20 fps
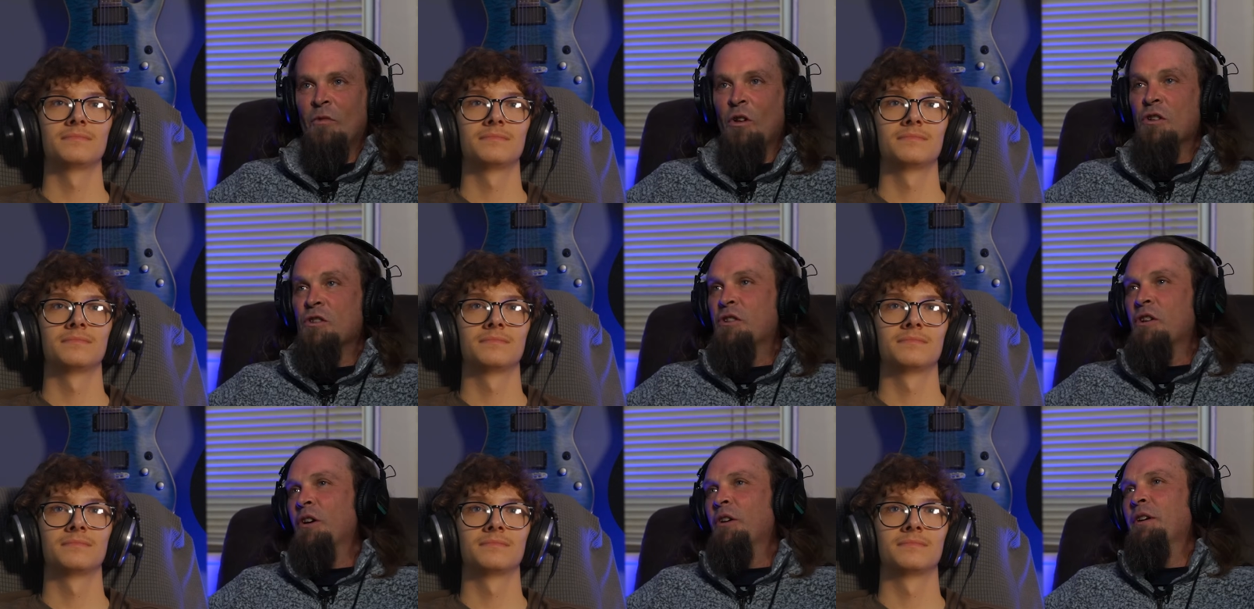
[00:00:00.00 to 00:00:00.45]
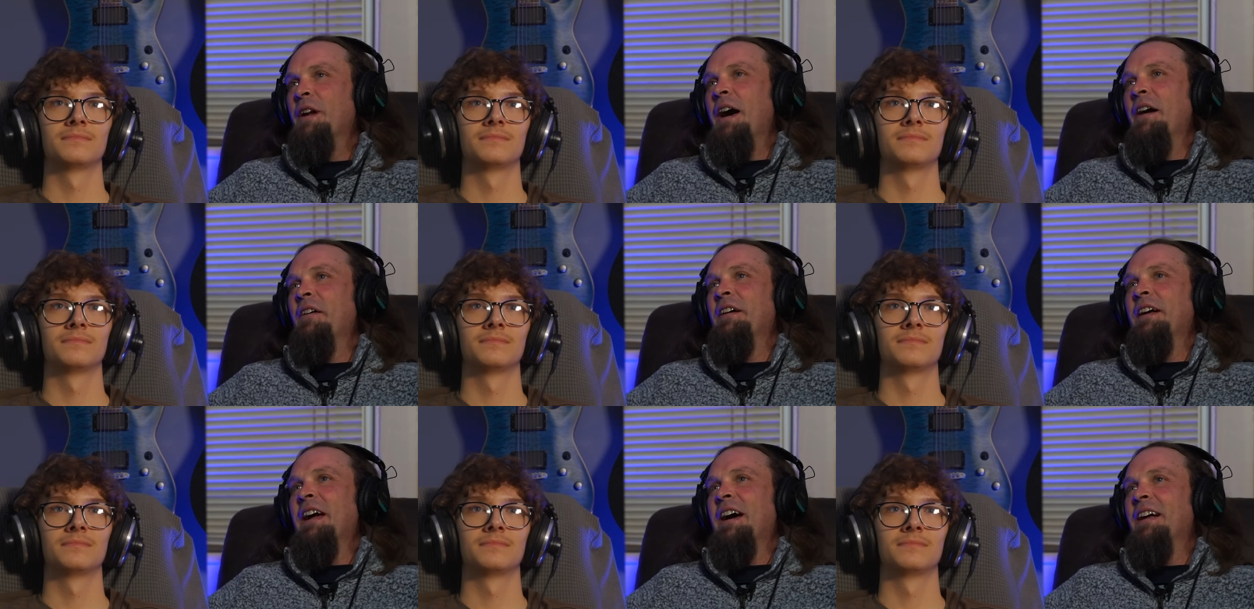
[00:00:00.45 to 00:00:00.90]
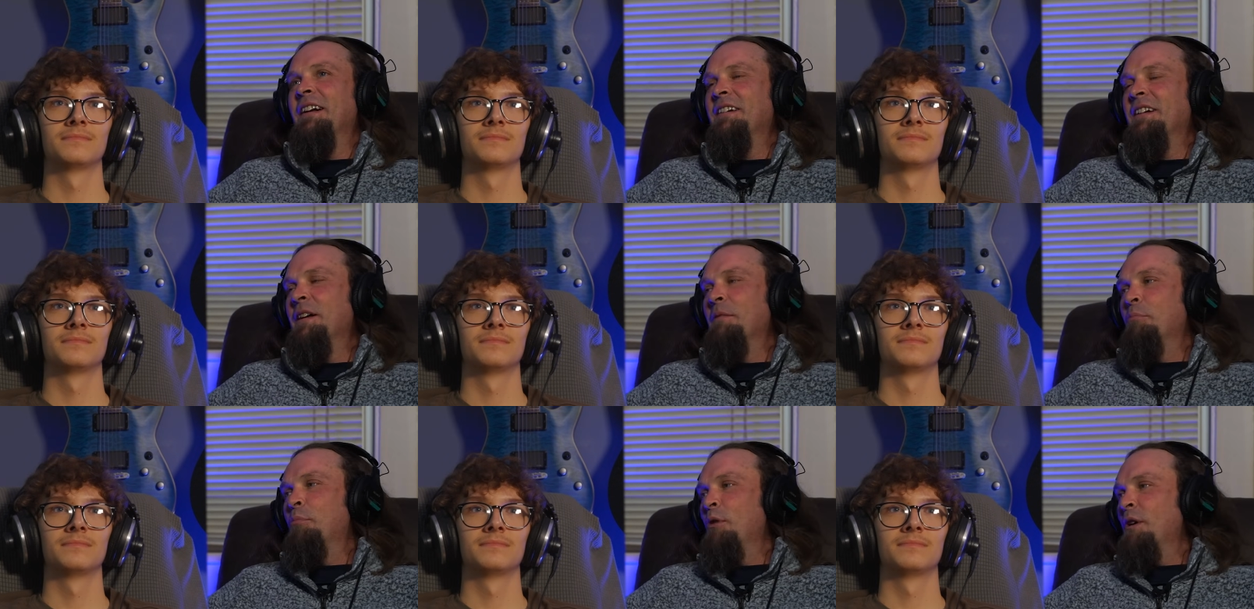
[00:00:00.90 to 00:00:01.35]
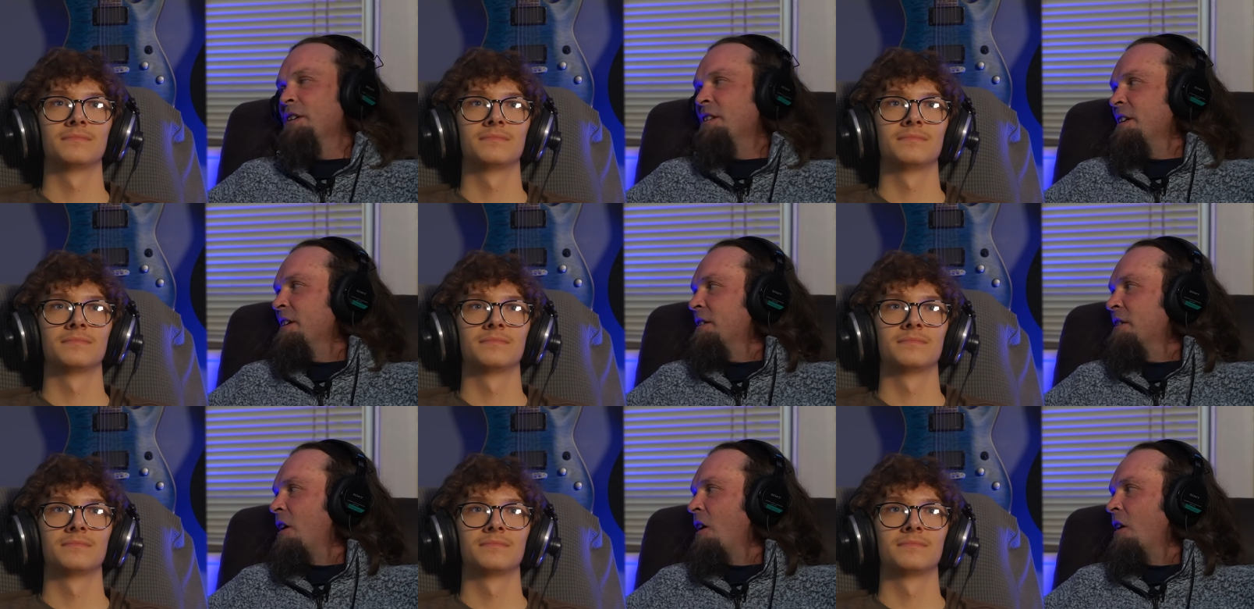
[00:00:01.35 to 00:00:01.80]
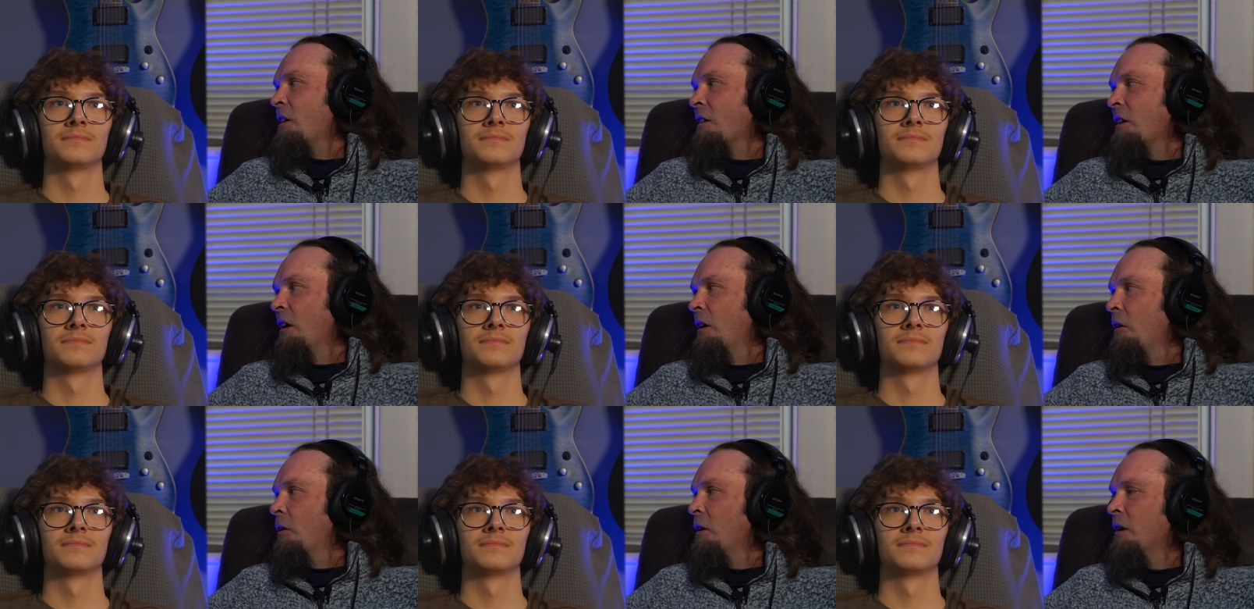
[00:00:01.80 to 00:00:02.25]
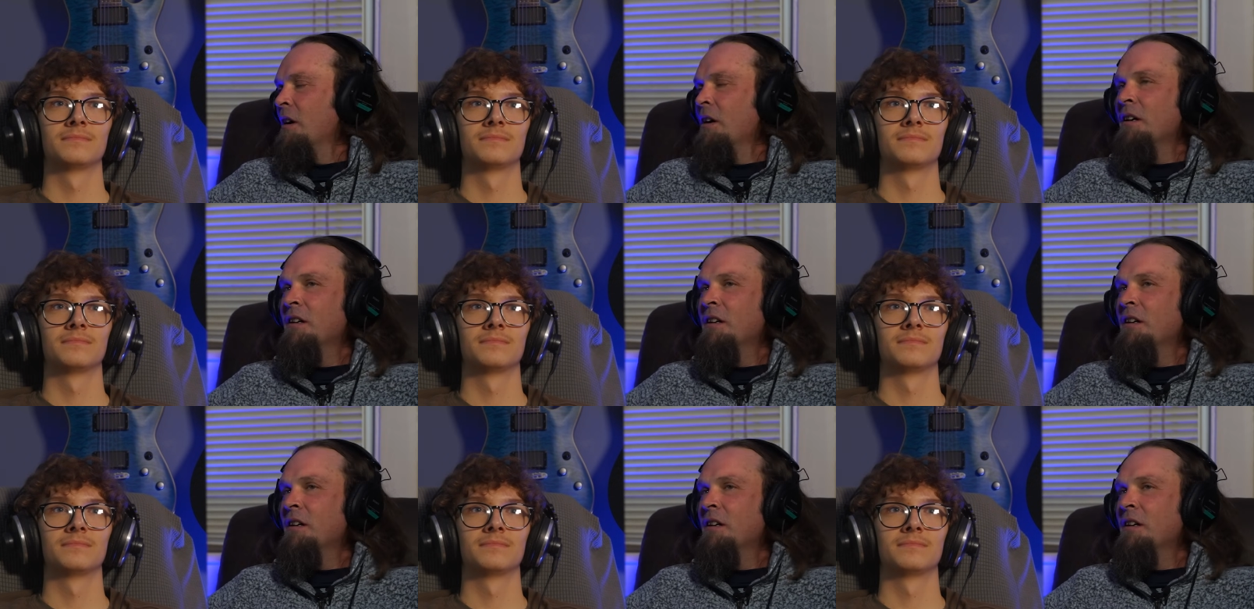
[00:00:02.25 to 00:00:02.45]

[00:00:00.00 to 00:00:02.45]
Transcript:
Speaker 1: So now they got imprinted cargo.